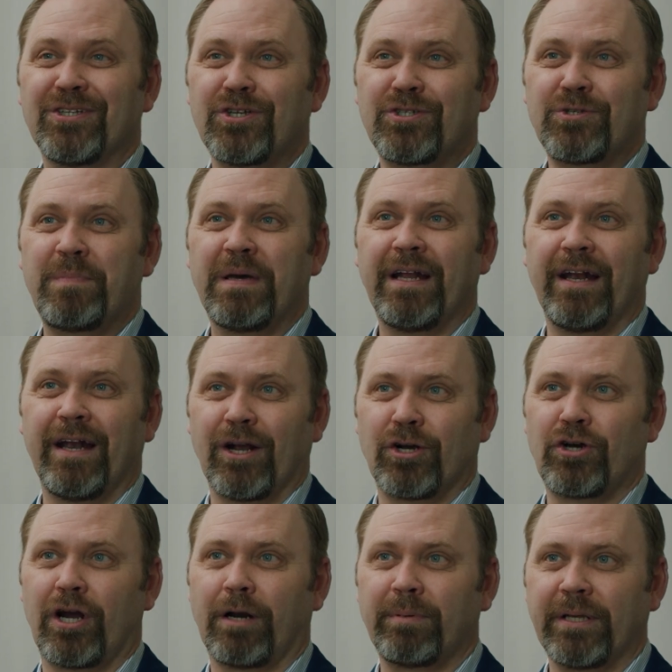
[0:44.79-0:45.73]
it's been an
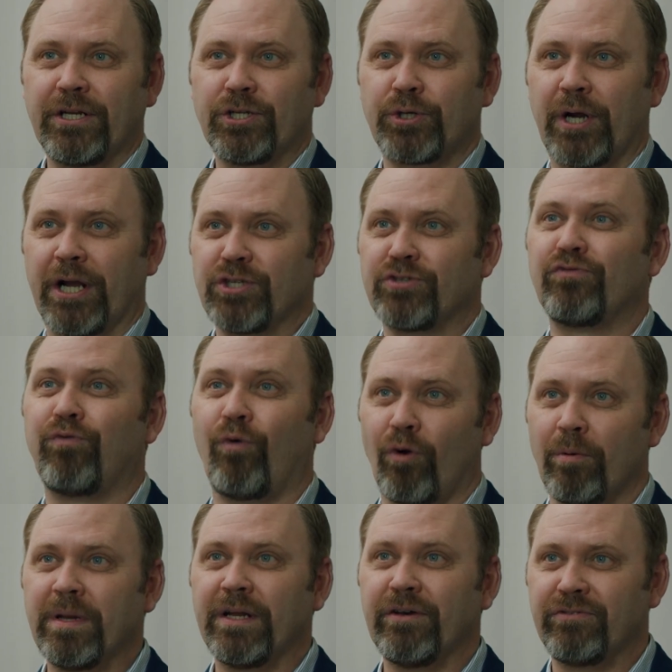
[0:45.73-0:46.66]
incredibly
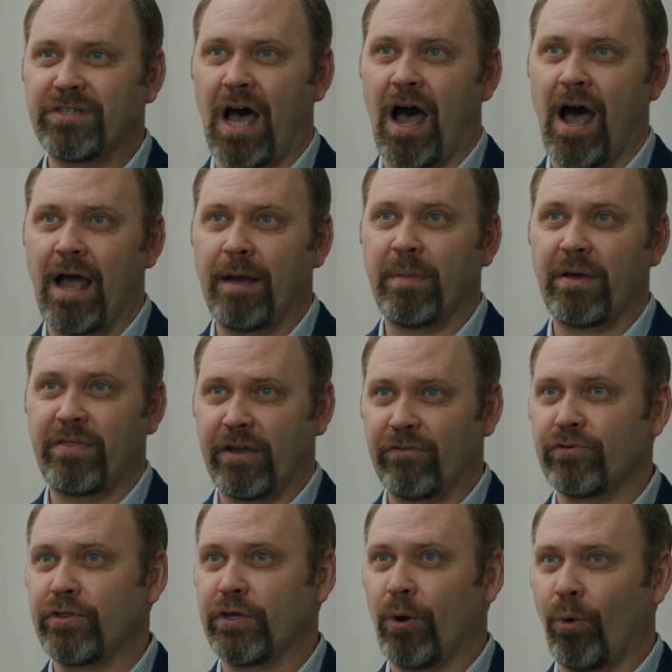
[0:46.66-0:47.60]
transformative time, I think,
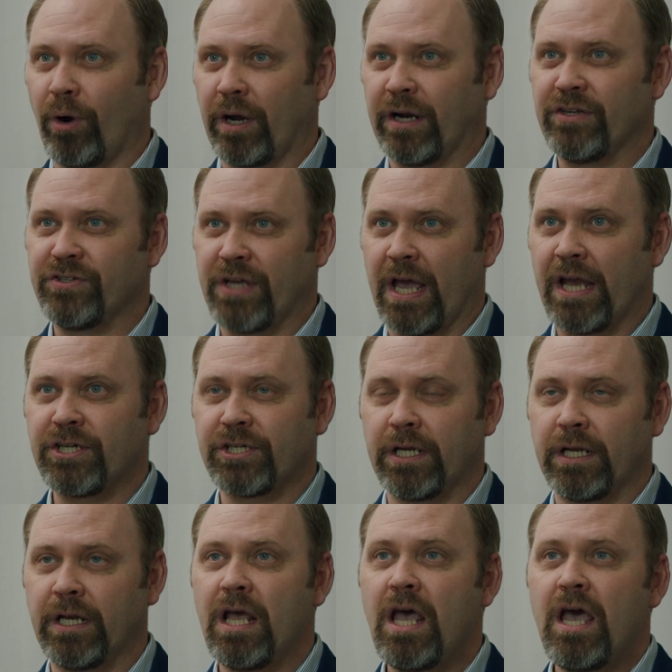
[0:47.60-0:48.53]
for the
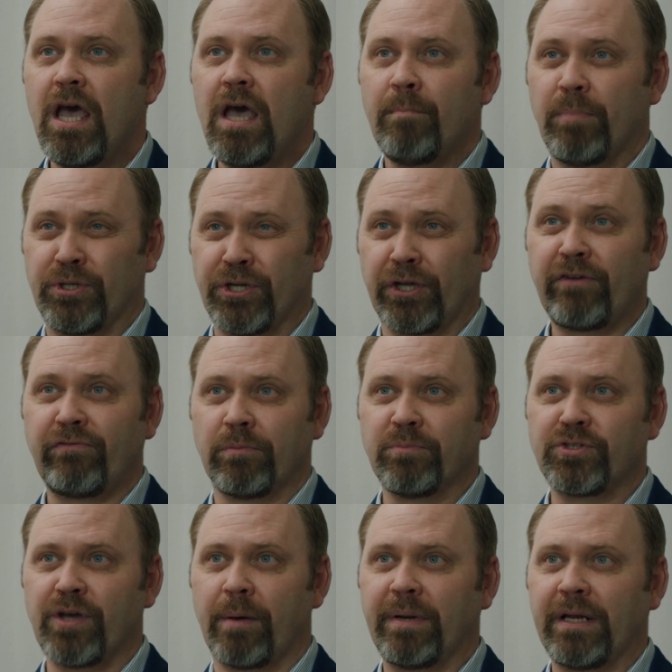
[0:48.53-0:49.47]
organization, particularly from
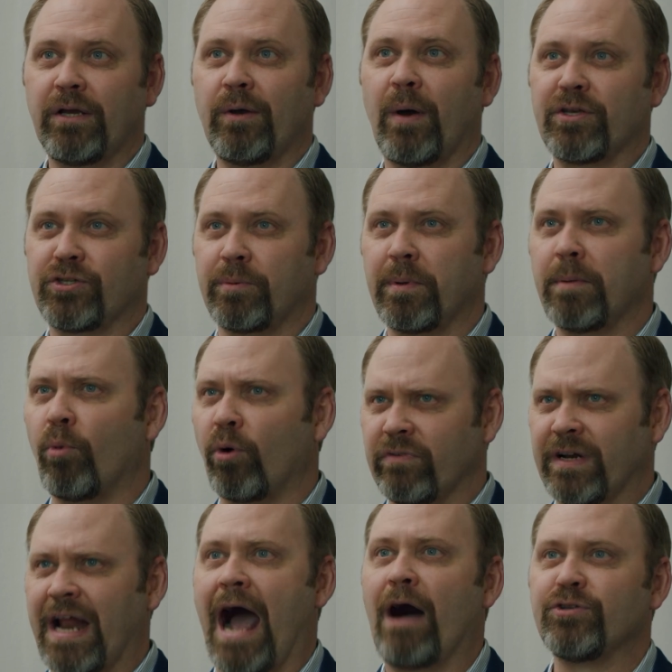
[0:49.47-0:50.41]
somebody who has a little bit more of
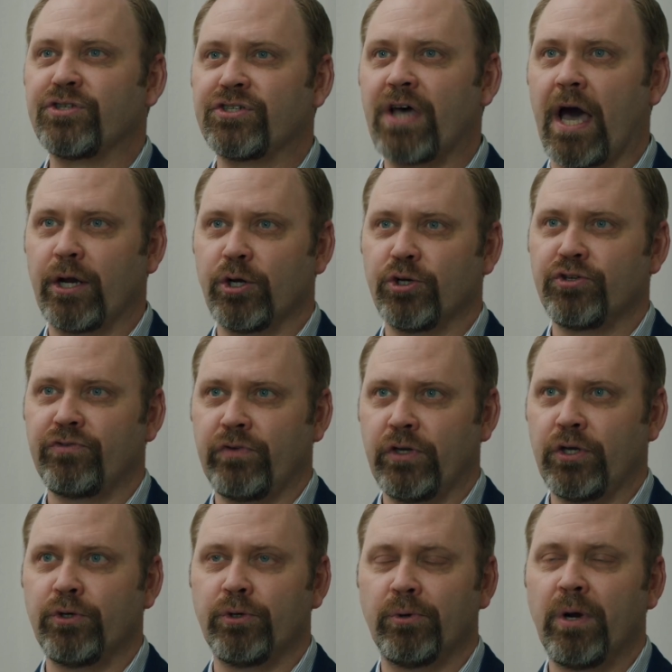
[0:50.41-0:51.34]
an outsider's
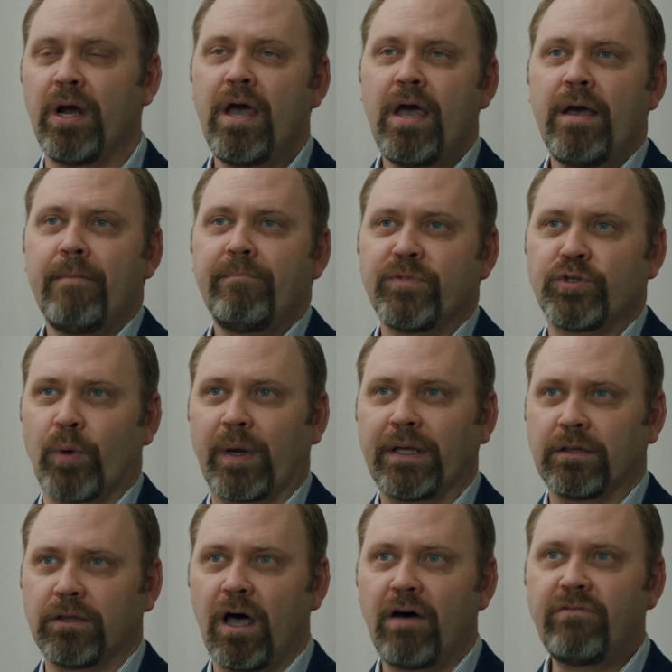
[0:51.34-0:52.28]
view. So
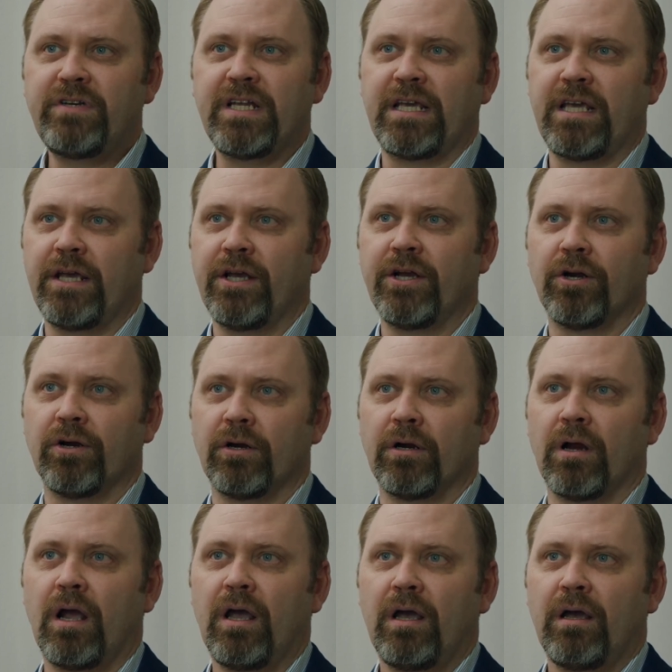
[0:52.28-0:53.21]
I'd love to
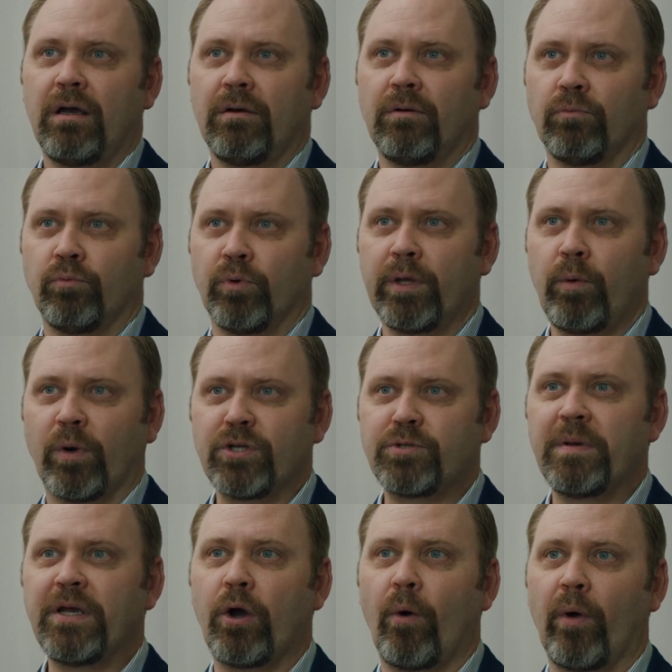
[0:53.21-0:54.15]
hear really what's
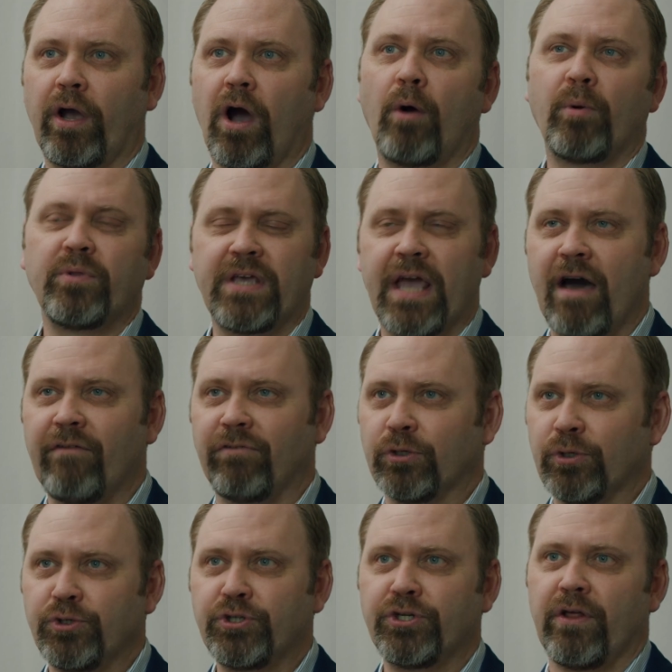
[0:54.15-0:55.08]
been going on with the
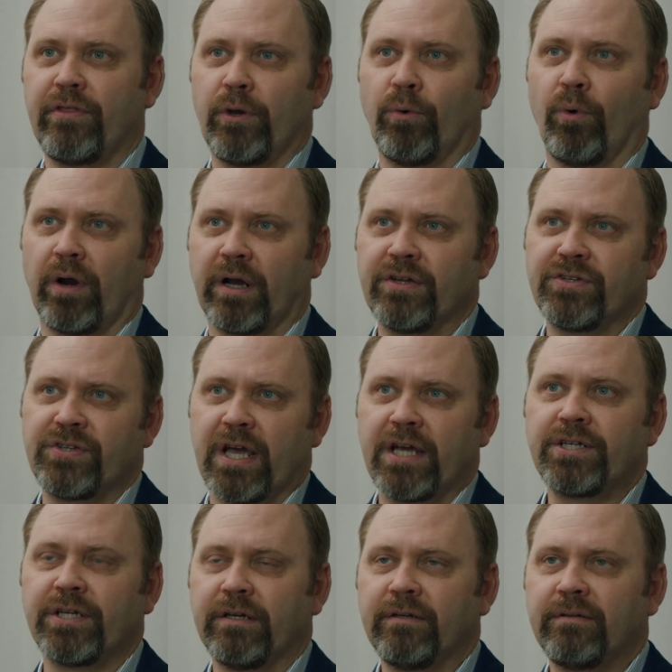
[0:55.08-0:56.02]
evolution of the
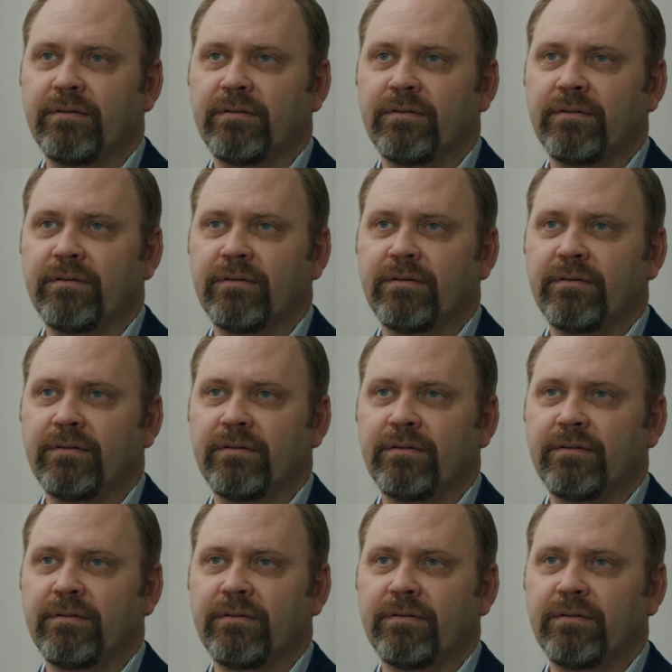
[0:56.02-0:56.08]
organization.